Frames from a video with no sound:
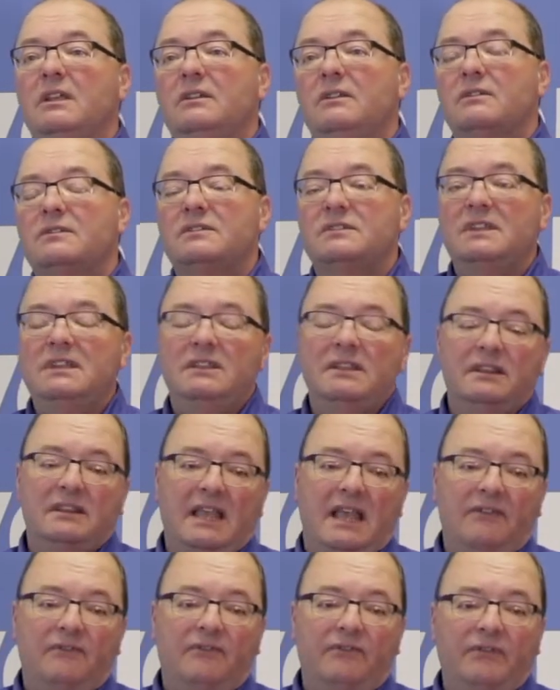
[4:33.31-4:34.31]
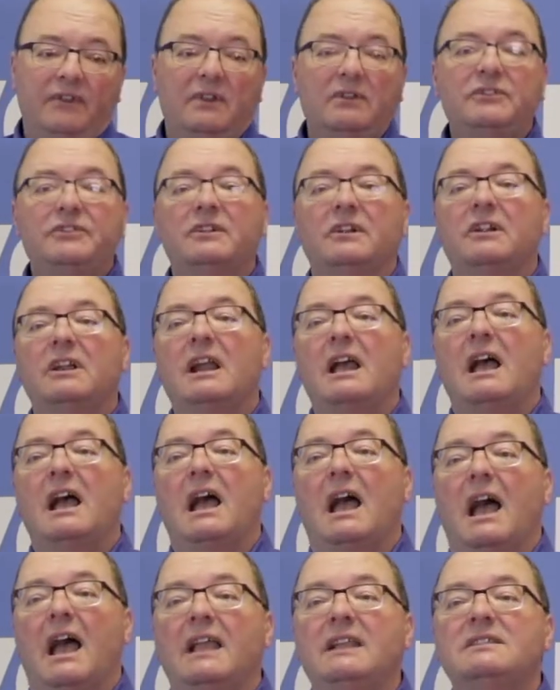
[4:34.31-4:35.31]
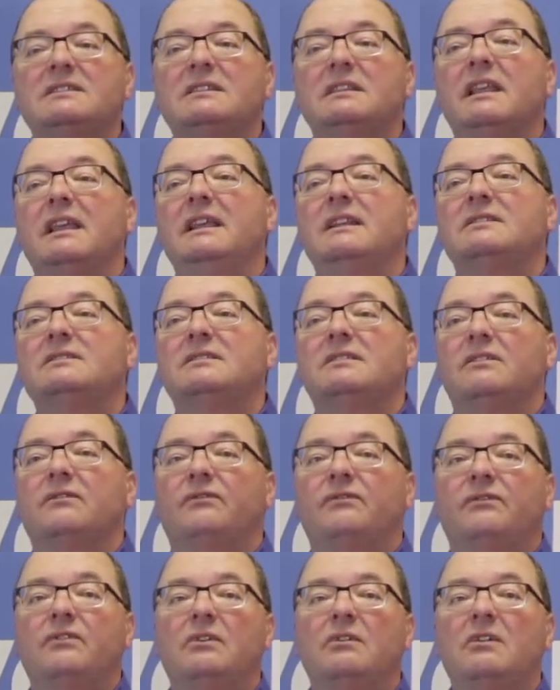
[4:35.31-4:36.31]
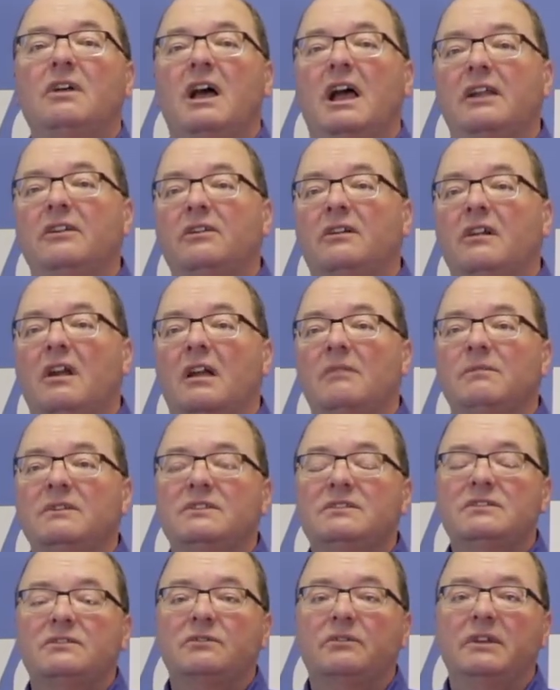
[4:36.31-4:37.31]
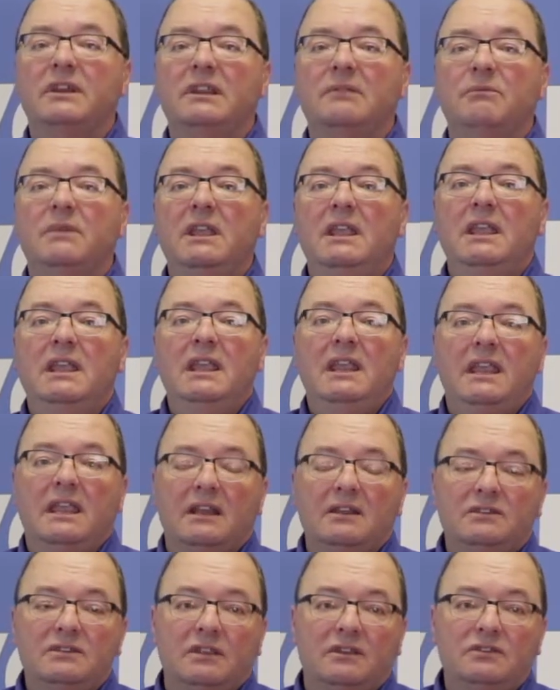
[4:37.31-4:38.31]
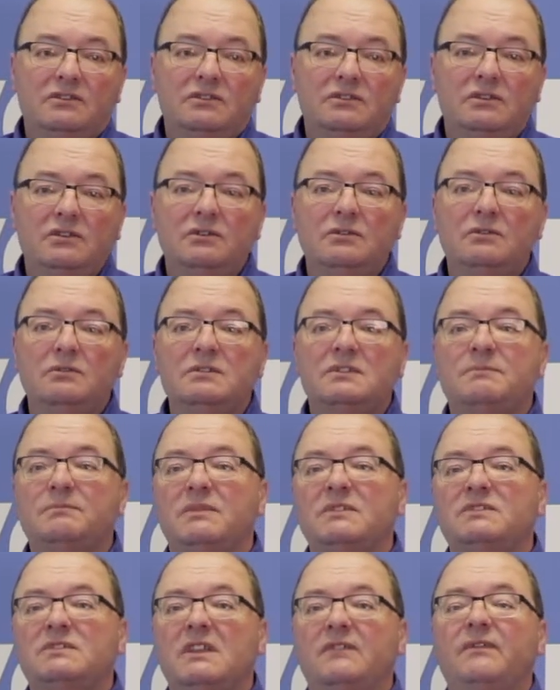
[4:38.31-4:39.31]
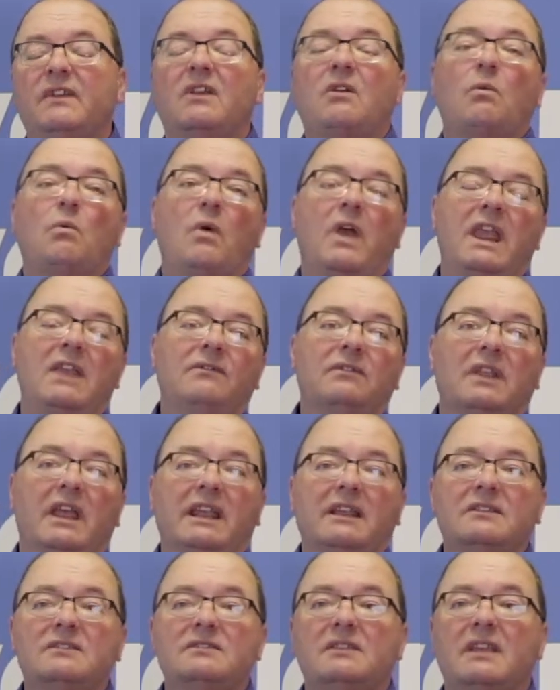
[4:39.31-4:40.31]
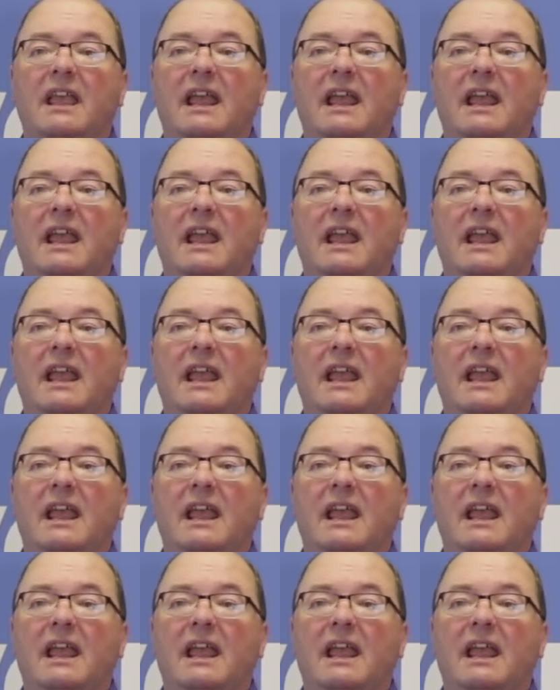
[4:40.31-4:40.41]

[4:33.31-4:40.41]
you'll see that that filter isolates the full hydrocarbon stream into two specific wavelengths.